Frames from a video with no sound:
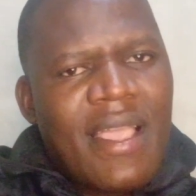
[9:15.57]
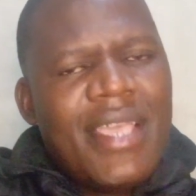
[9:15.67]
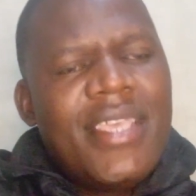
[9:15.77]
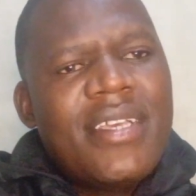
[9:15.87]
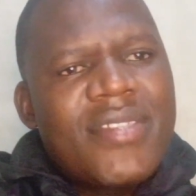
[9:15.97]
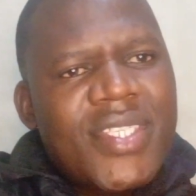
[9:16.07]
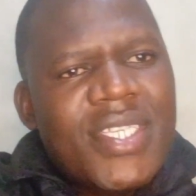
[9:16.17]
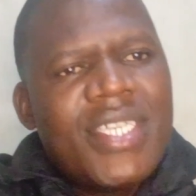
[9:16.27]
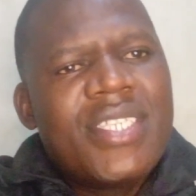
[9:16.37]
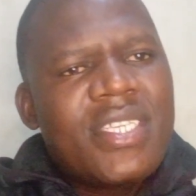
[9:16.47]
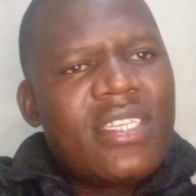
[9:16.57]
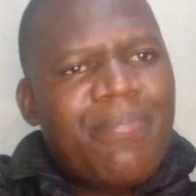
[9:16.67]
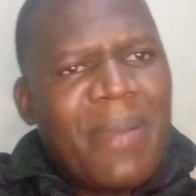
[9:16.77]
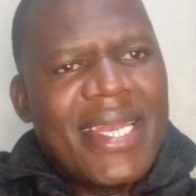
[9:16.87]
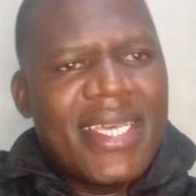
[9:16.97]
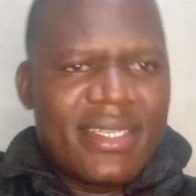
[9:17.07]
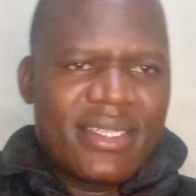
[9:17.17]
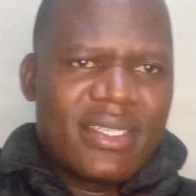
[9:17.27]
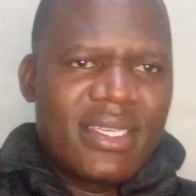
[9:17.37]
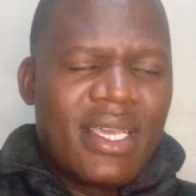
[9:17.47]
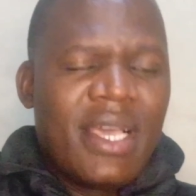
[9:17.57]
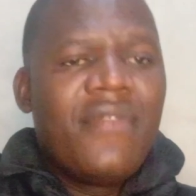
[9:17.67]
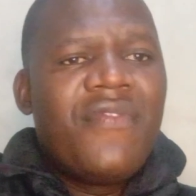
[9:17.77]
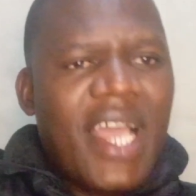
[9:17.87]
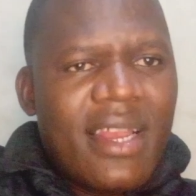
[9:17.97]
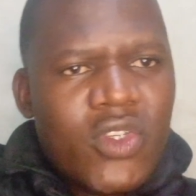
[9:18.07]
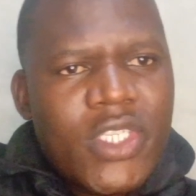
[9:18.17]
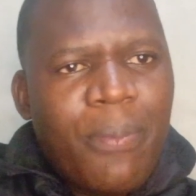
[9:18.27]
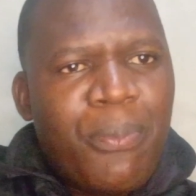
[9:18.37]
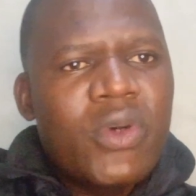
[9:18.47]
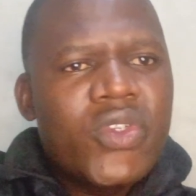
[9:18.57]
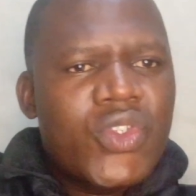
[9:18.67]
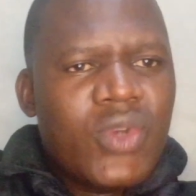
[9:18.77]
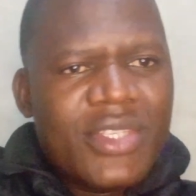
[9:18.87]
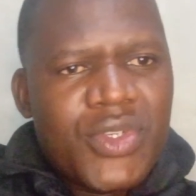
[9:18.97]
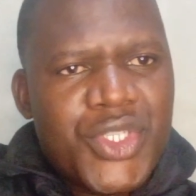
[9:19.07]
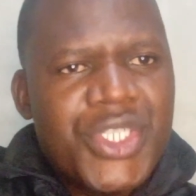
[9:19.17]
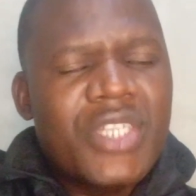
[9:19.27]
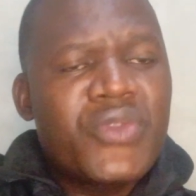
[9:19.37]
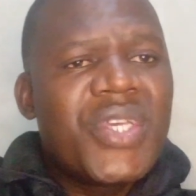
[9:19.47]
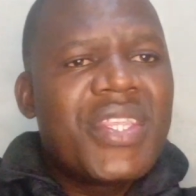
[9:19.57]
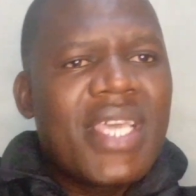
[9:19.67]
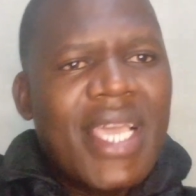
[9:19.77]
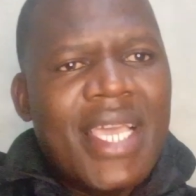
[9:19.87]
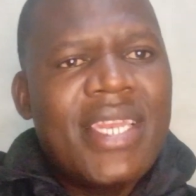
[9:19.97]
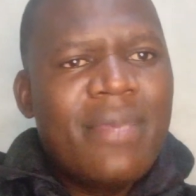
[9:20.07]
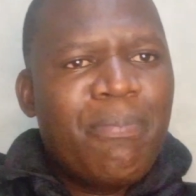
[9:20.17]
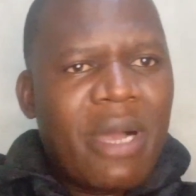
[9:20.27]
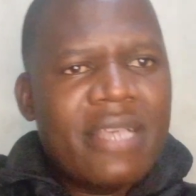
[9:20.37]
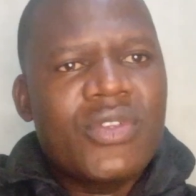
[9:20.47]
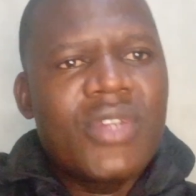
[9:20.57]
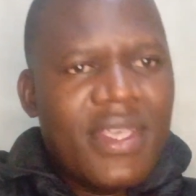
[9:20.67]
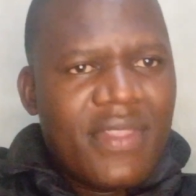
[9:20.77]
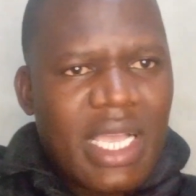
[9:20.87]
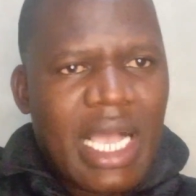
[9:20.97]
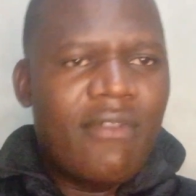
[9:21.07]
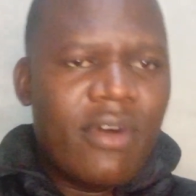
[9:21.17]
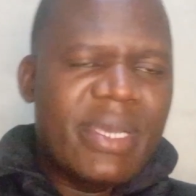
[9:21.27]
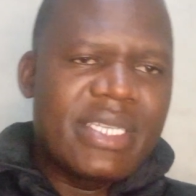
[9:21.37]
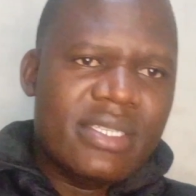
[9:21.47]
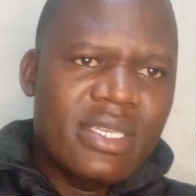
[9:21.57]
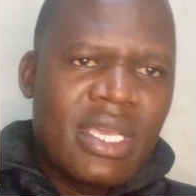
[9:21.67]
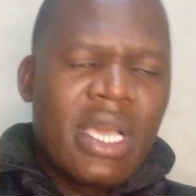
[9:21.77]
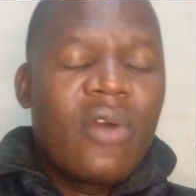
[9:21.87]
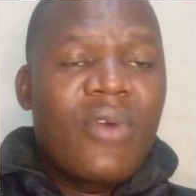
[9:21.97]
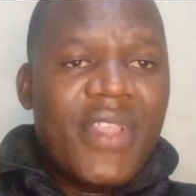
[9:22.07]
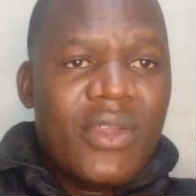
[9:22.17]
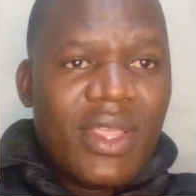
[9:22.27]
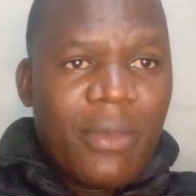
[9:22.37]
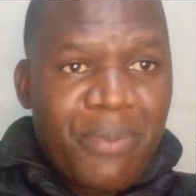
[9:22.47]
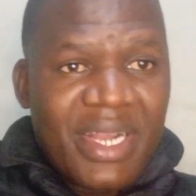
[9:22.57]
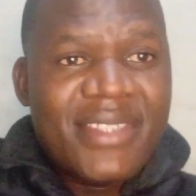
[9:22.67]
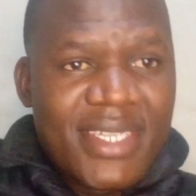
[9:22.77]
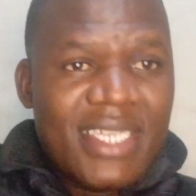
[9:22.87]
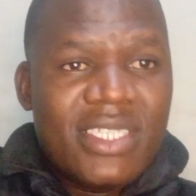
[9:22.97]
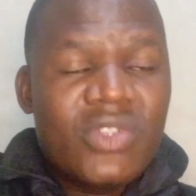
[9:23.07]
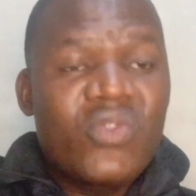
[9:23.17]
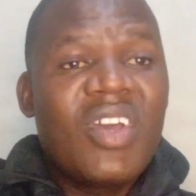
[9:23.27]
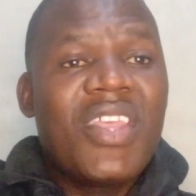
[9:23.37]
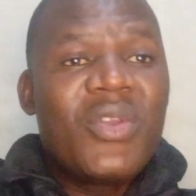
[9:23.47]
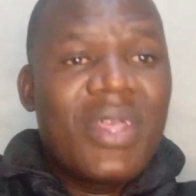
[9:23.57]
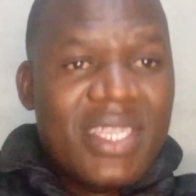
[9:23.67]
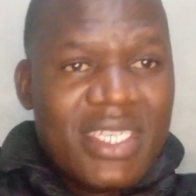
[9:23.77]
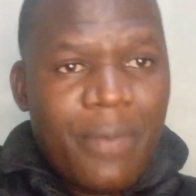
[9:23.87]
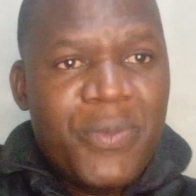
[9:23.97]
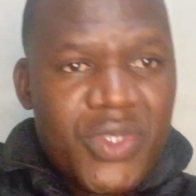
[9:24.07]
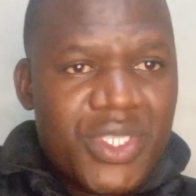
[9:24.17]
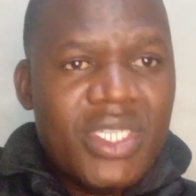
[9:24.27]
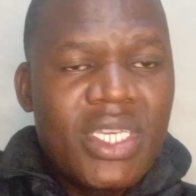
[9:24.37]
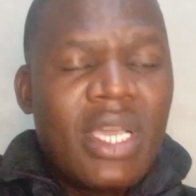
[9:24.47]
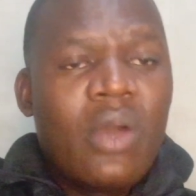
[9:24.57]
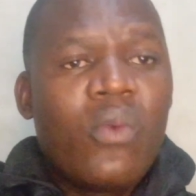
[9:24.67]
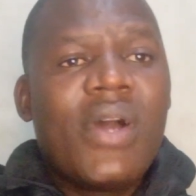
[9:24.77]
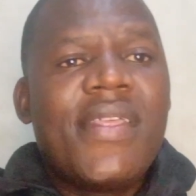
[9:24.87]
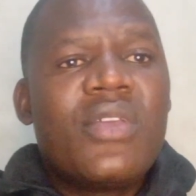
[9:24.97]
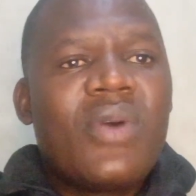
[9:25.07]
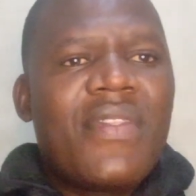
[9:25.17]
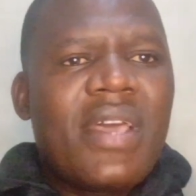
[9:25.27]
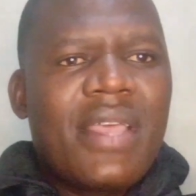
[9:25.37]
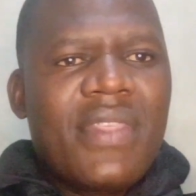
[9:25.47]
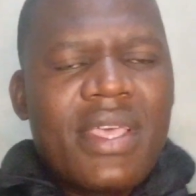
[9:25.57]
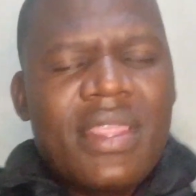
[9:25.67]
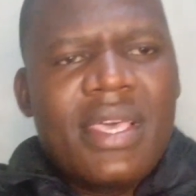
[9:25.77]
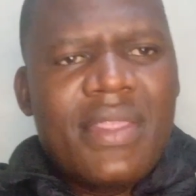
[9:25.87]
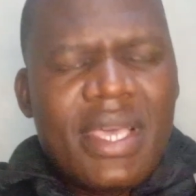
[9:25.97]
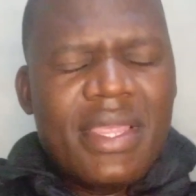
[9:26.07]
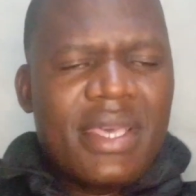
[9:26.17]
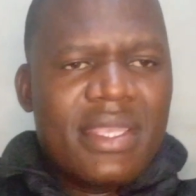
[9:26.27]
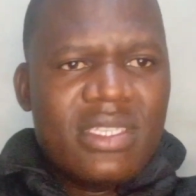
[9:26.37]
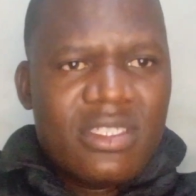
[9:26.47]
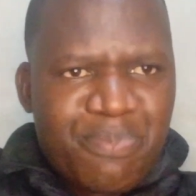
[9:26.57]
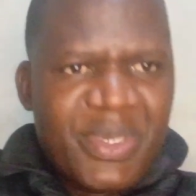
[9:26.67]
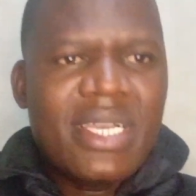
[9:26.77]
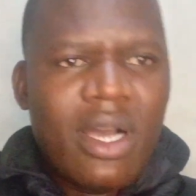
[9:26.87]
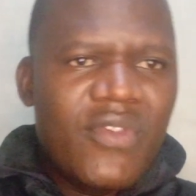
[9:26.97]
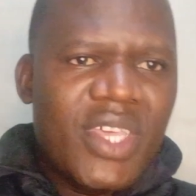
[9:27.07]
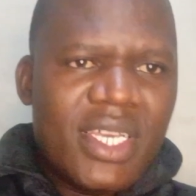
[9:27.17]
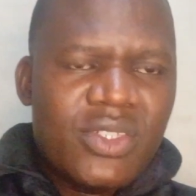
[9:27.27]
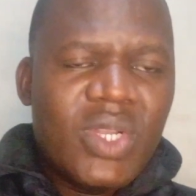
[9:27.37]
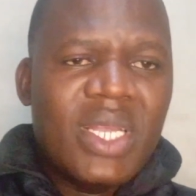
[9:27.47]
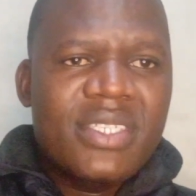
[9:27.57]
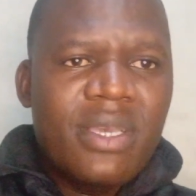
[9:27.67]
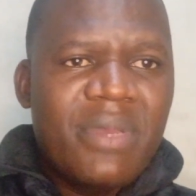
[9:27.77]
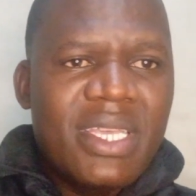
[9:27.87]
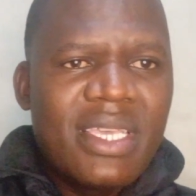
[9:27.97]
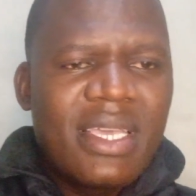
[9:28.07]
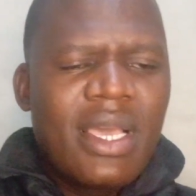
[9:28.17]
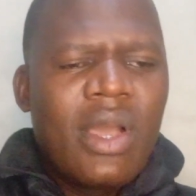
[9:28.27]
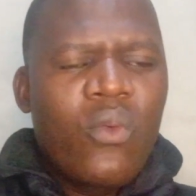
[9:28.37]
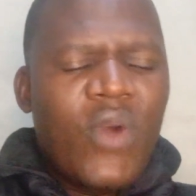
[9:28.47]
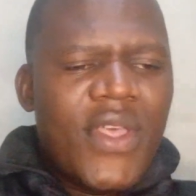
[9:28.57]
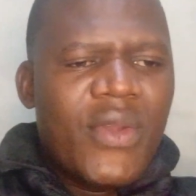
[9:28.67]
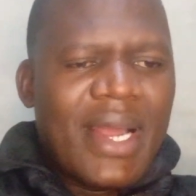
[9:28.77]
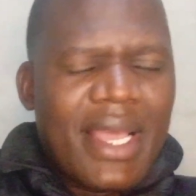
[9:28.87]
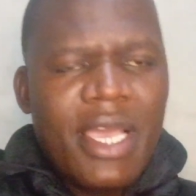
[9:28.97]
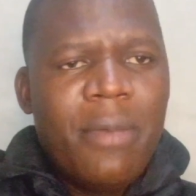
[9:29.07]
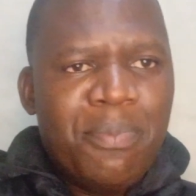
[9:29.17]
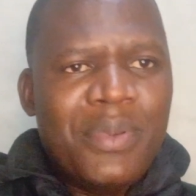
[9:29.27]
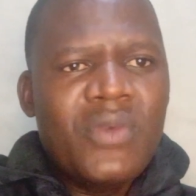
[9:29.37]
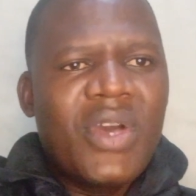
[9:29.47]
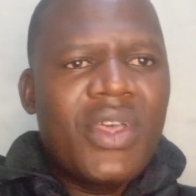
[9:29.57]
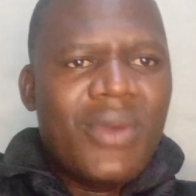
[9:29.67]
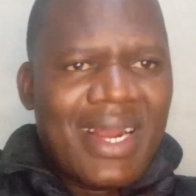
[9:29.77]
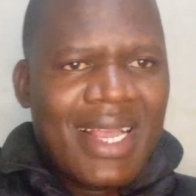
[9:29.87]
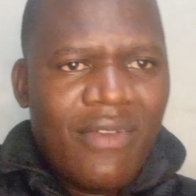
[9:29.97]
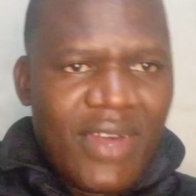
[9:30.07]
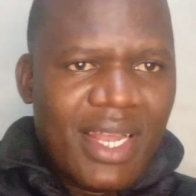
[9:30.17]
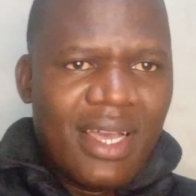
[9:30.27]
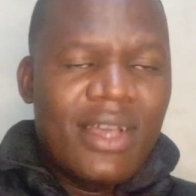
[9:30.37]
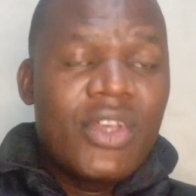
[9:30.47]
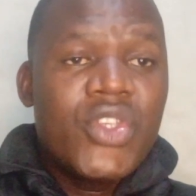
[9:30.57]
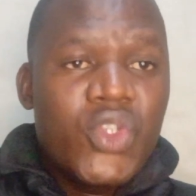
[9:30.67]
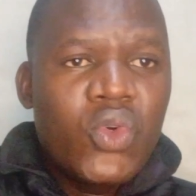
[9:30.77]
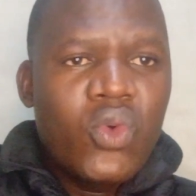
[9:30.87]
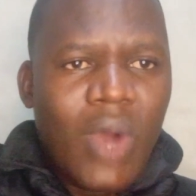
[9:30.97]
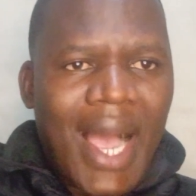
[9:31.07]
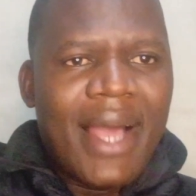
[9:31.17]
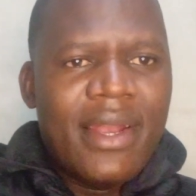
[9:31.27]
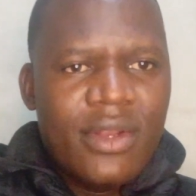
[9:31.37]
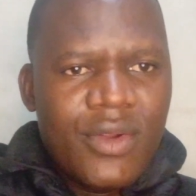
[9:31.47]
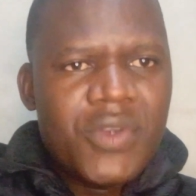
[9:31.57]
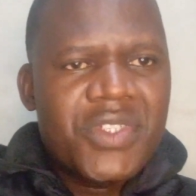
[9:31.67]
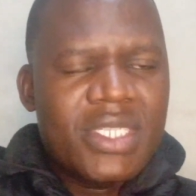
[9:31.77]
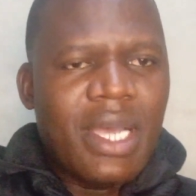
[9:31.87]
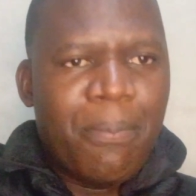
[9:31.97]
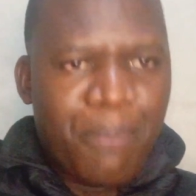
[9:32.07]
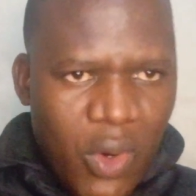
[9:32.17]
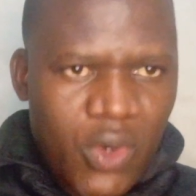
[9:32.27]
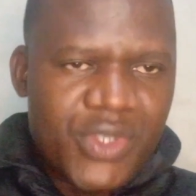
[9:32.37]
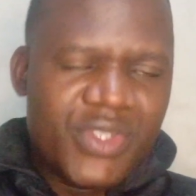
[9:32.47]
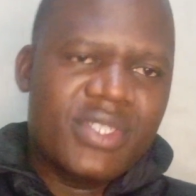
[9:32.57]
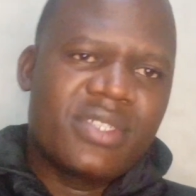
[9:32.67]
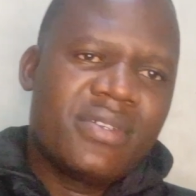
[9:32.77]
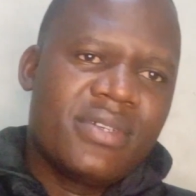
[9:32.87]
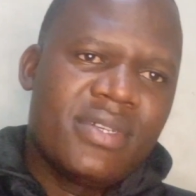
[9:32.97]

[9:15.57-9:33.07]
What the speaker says: EACC is independent. They are not supposed to associate with any person in the government. Whether you are the president, whether you are the deputy, whether you are the speaker of the National Assembly, whether you are MP, whether you are governor, you are not supposed.